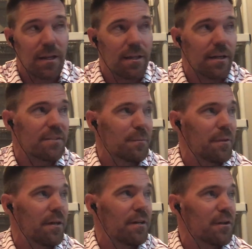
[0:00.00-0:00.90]
I think as a
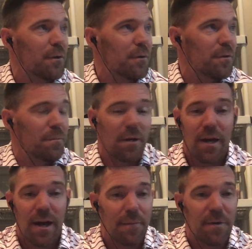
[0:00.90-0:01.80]
player, Colt, you've
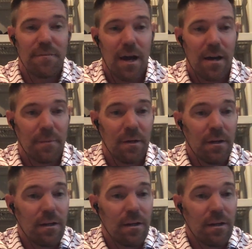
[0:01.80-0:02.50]
probably had him, I've had him.